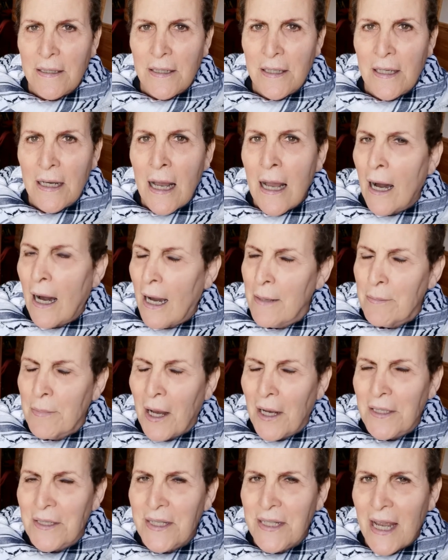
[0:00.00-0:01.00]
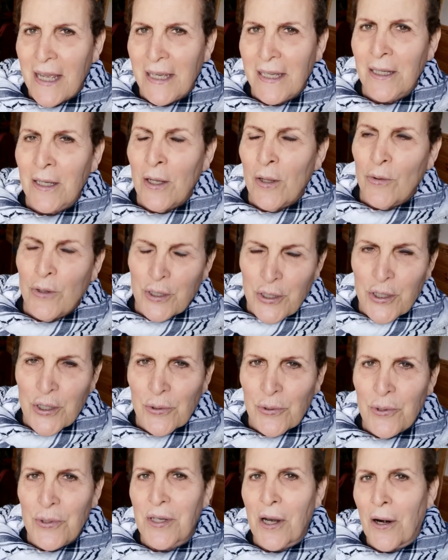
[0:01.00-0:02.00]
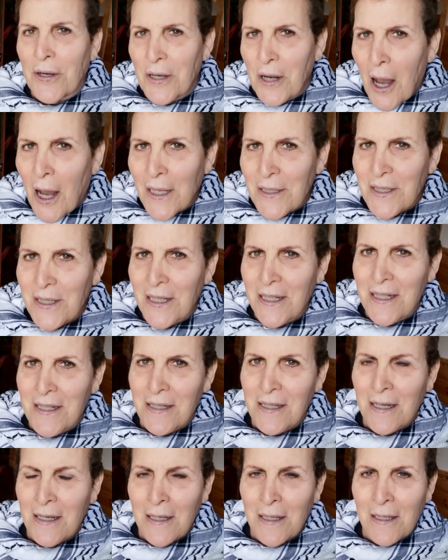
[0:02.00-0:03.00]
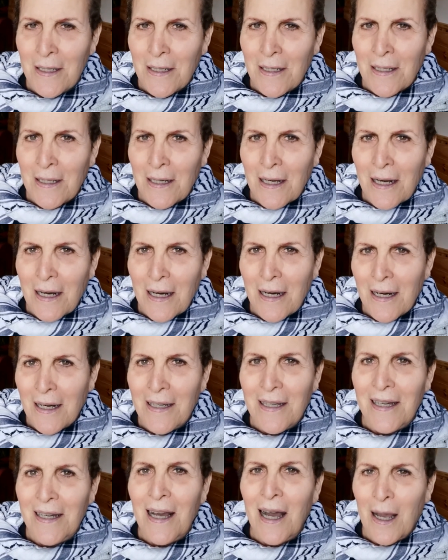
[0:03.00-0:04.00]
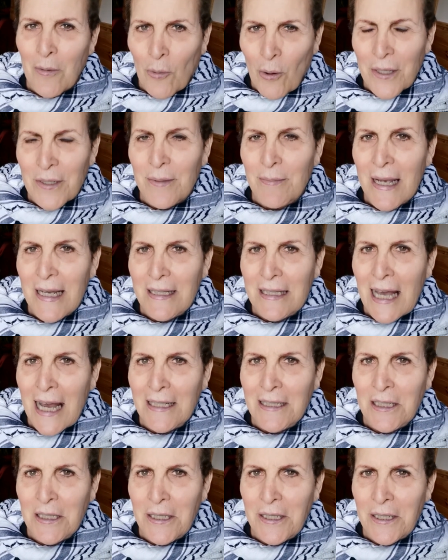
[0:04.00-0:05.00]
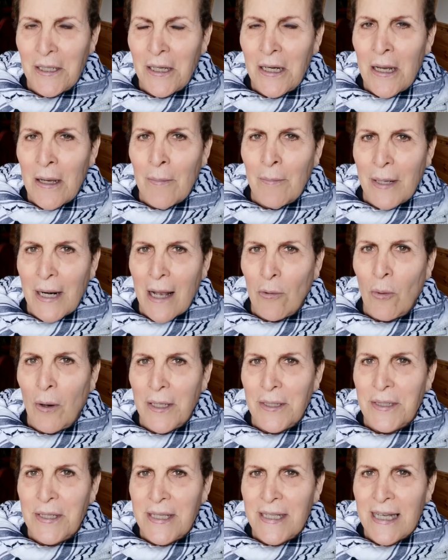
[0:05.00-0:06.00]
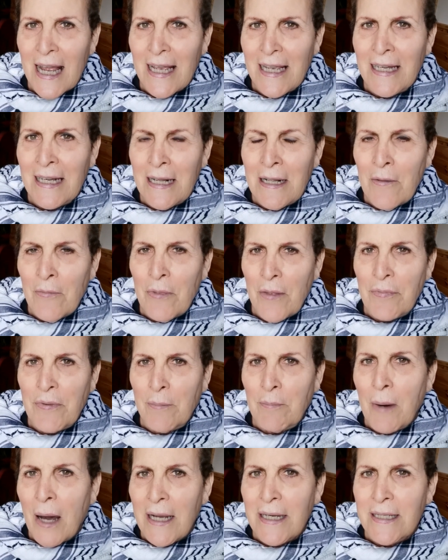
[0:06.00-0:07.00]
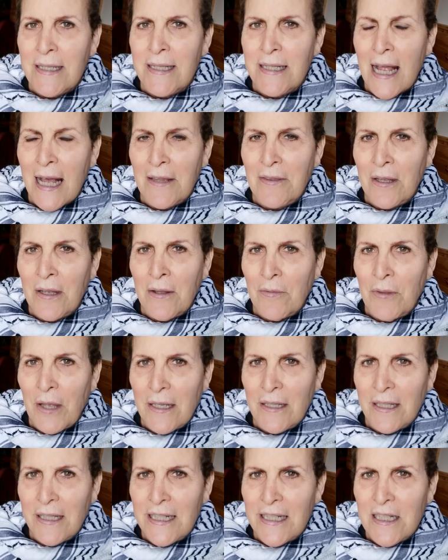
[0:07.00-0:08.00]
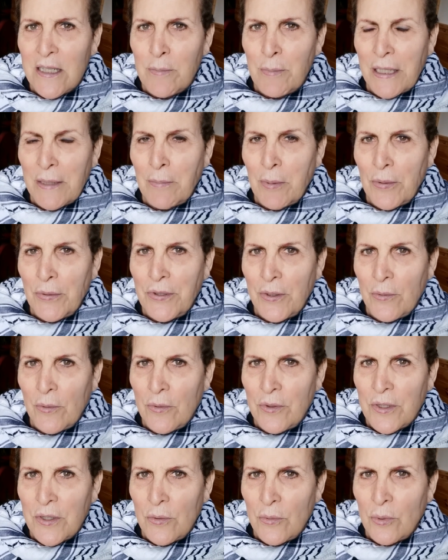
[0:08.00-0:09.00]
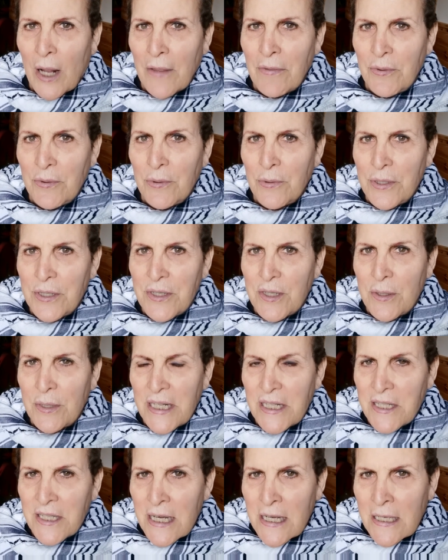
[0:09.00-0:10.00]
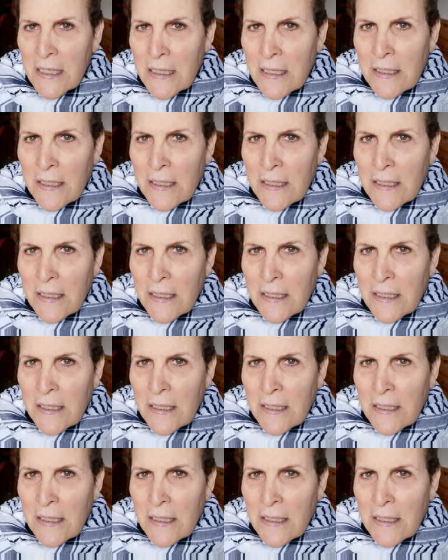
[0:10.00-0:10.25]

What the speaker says: Yeah, I'm not saying the Jews are Nazis. Yeah, I want to make that clear. But I want to say that the mindset that leads people to run through the streets,